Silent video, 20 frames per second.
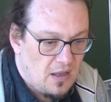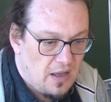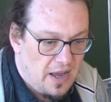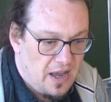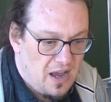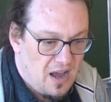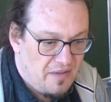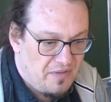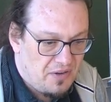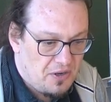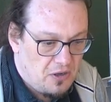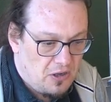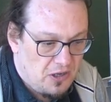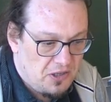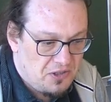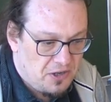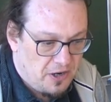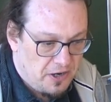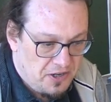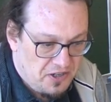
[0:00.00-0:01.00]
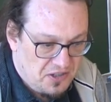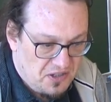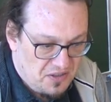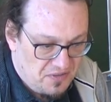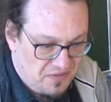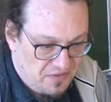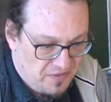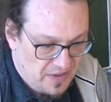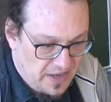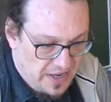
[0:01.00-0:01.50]
I have an
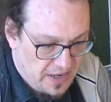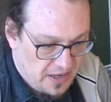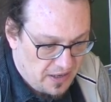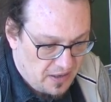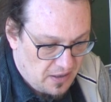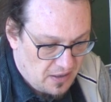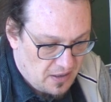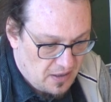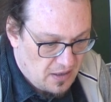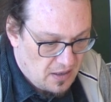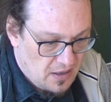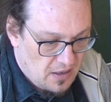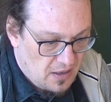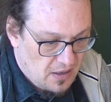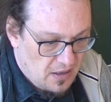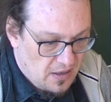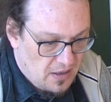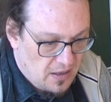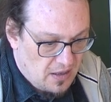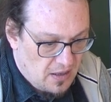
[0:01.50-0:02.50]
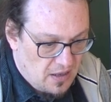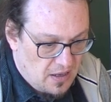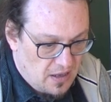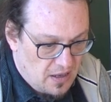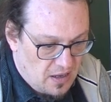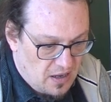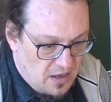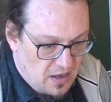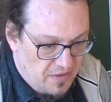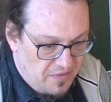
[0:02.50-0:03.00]
alternative thing
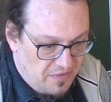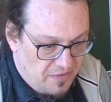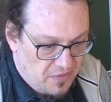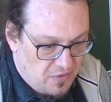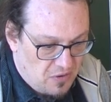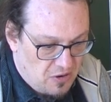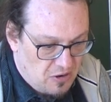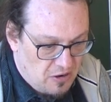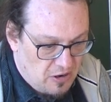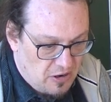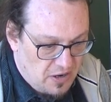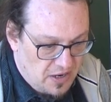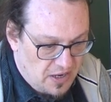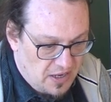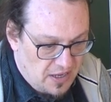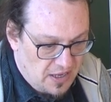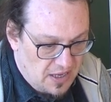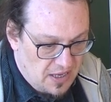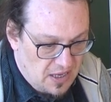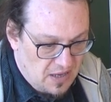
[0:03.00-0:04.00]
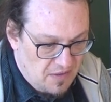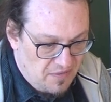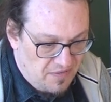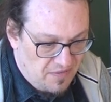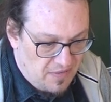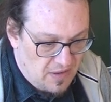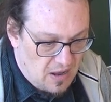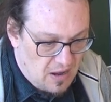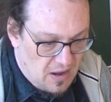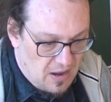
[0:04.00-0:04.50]
uh, for
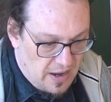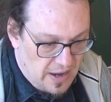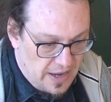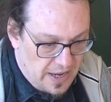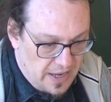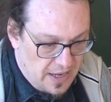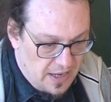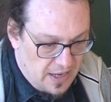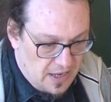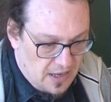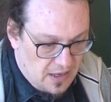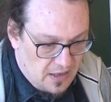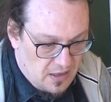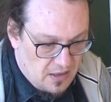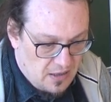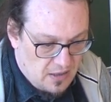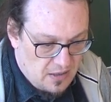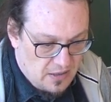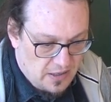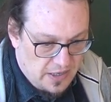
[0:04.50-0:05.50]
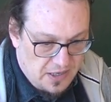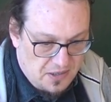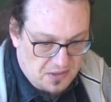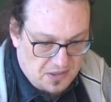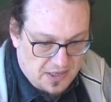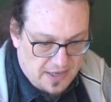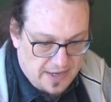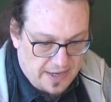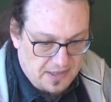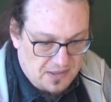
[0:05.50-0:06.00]
if I hit
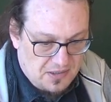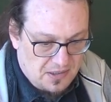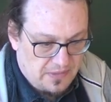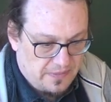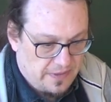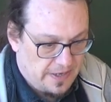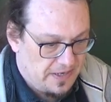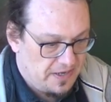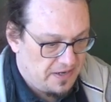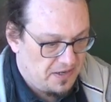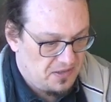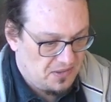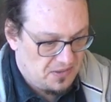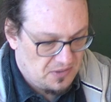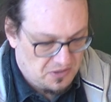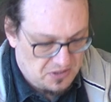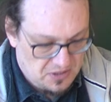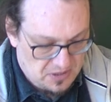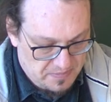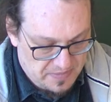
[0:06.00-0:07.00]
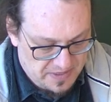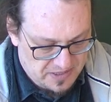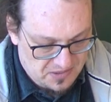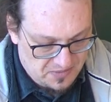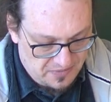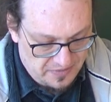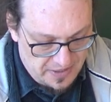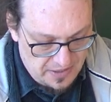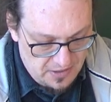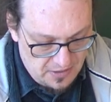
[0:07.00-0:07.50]
cases where that is not the
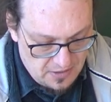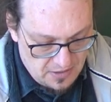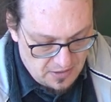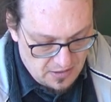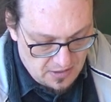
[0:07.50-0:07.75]
best thing.